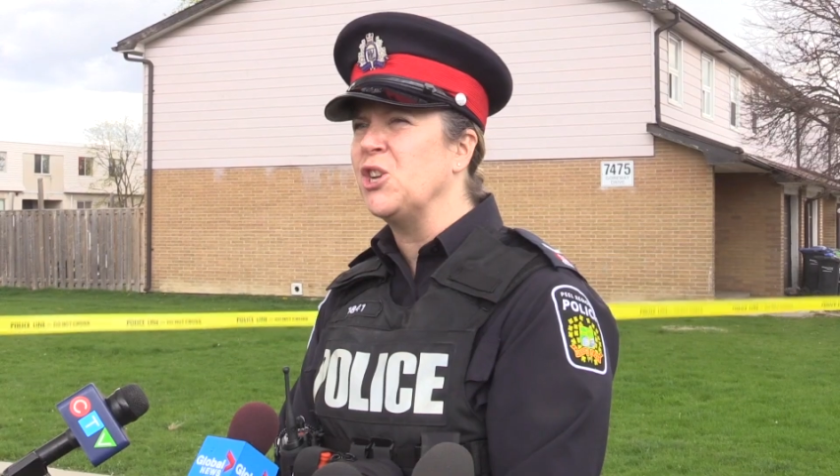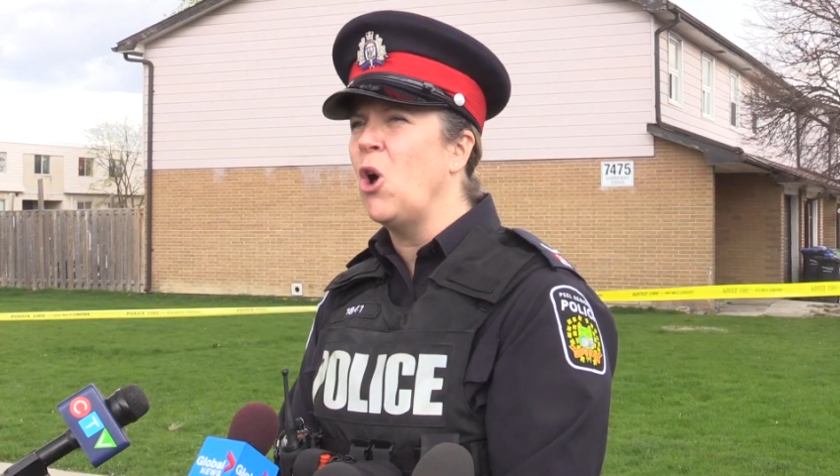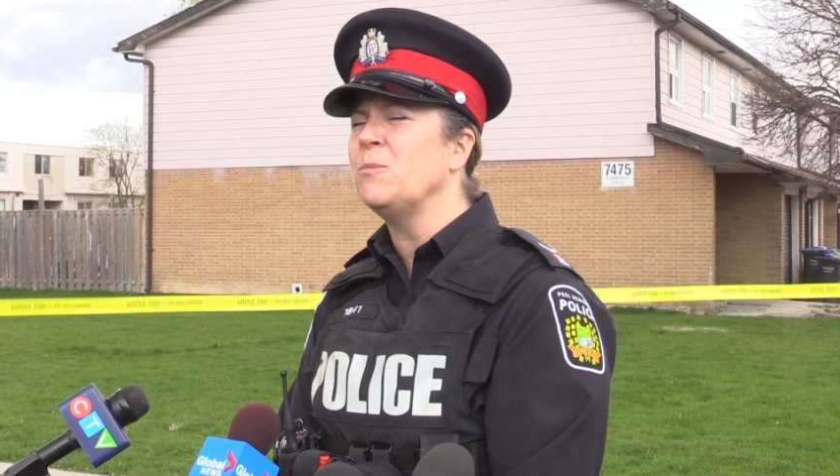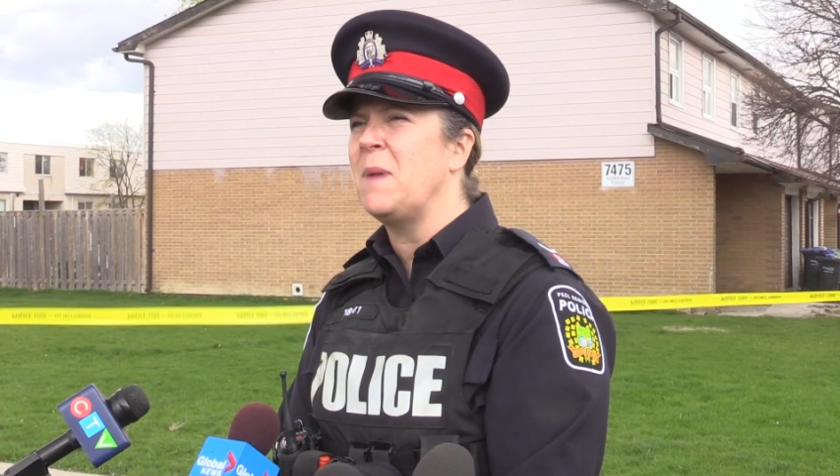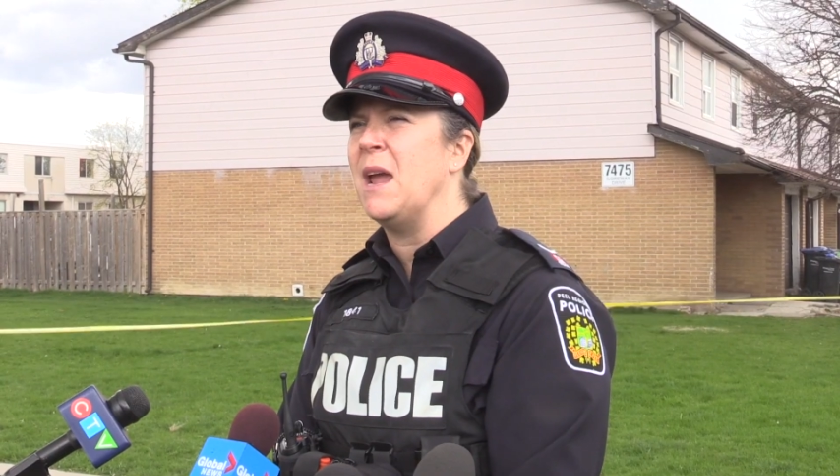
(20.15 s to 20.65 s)

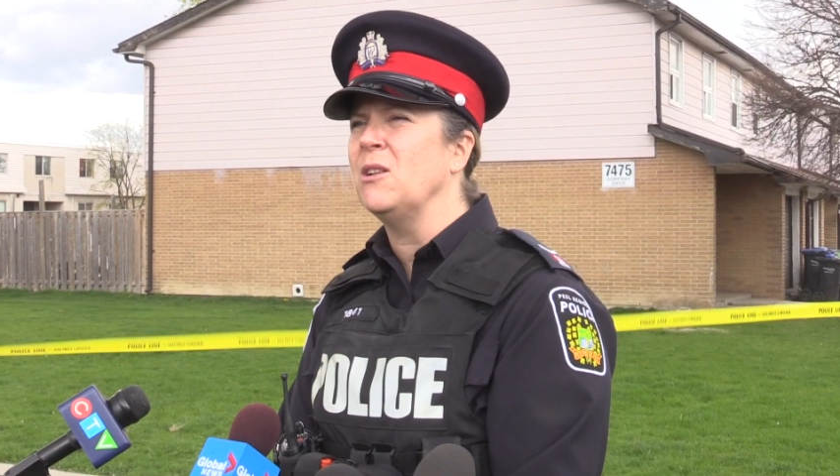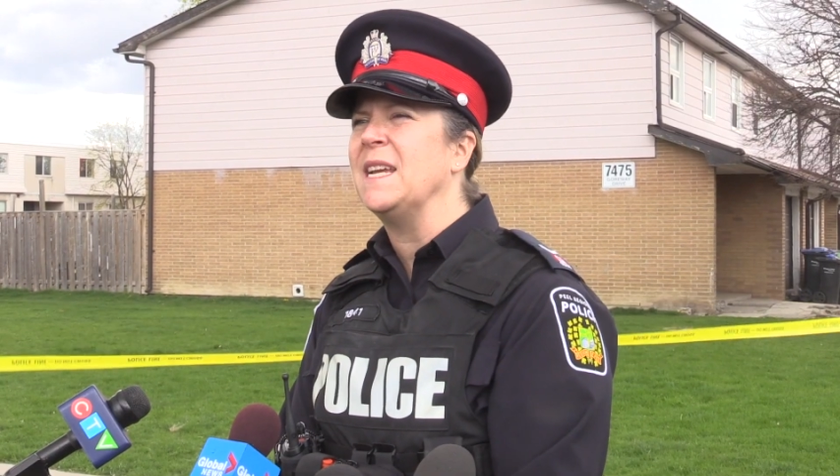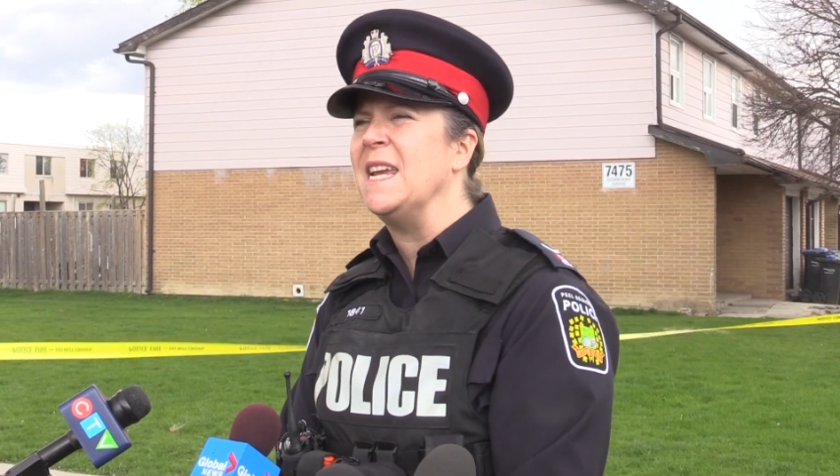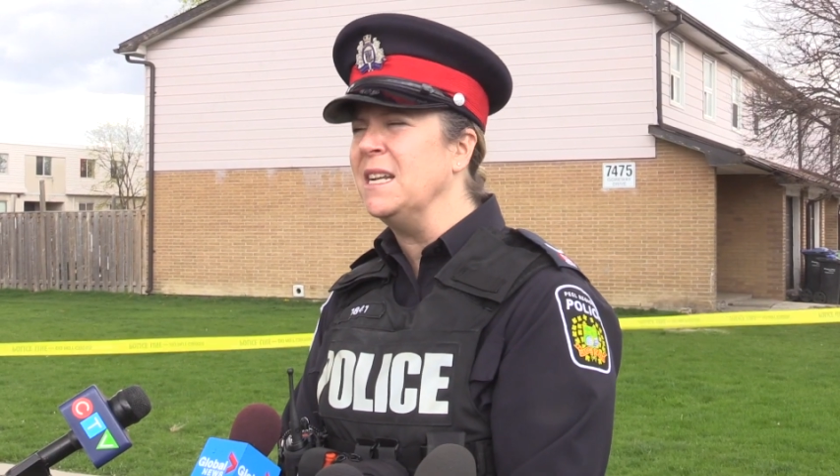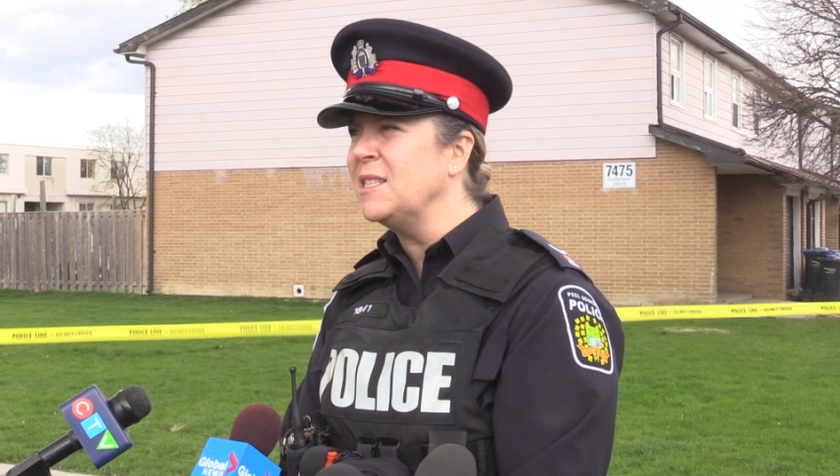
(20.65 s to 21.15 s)
adult male
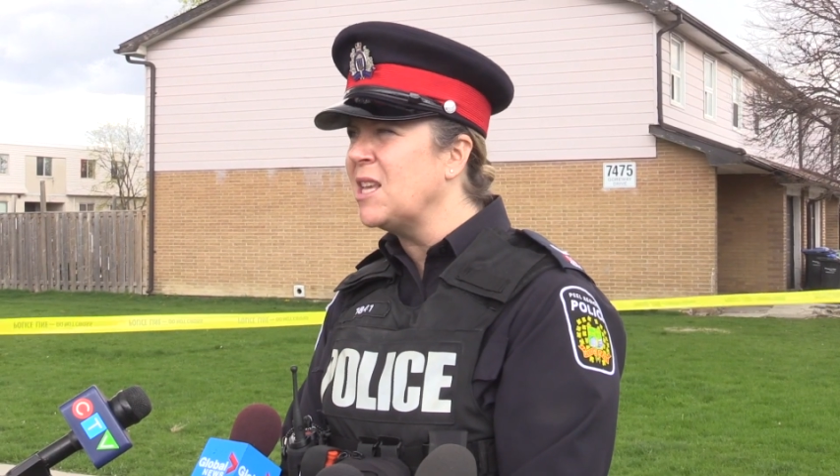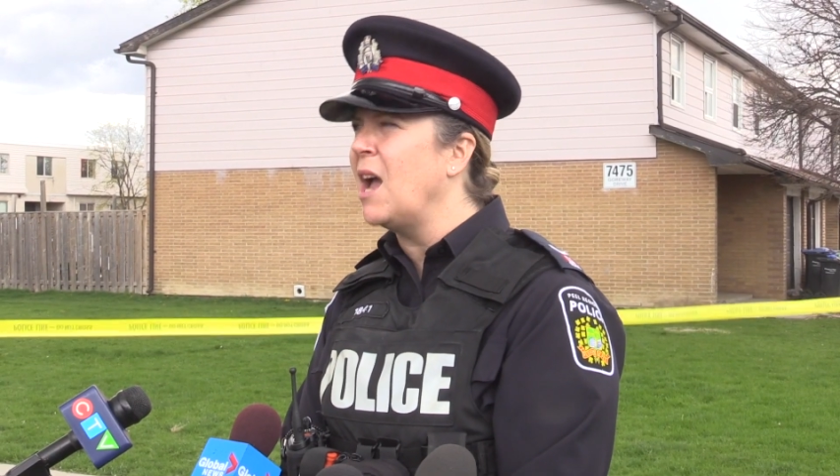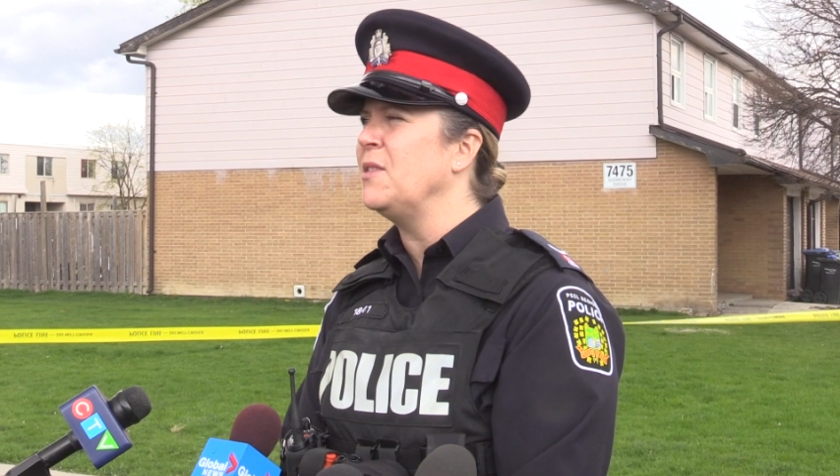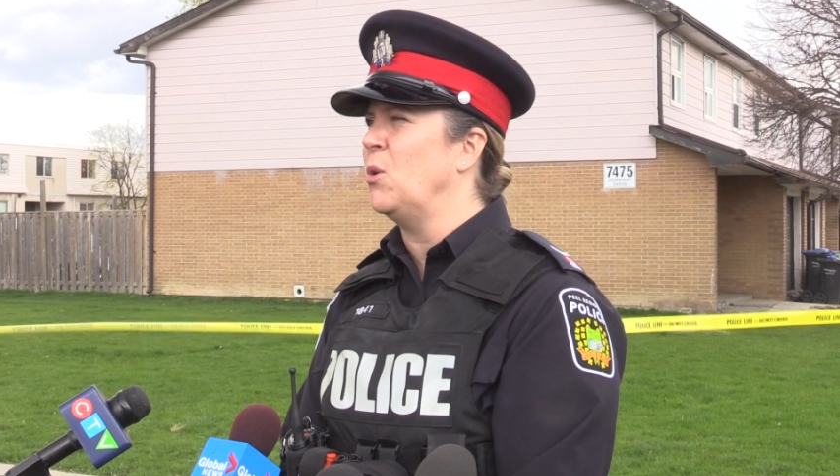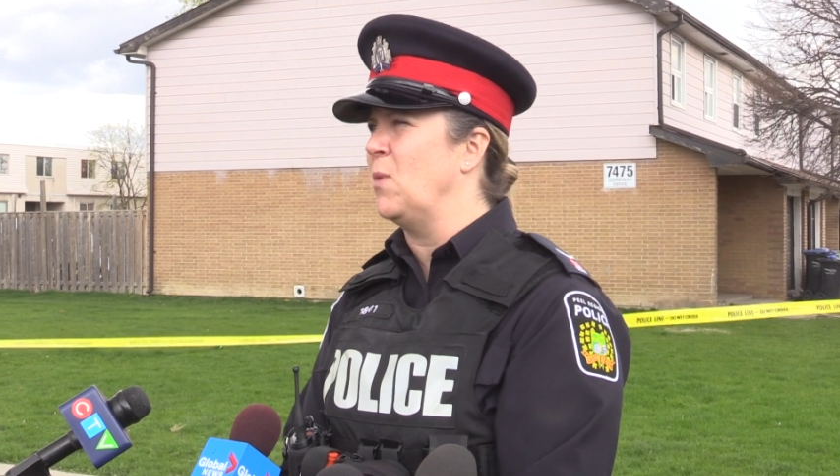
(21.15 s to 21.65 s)
inside the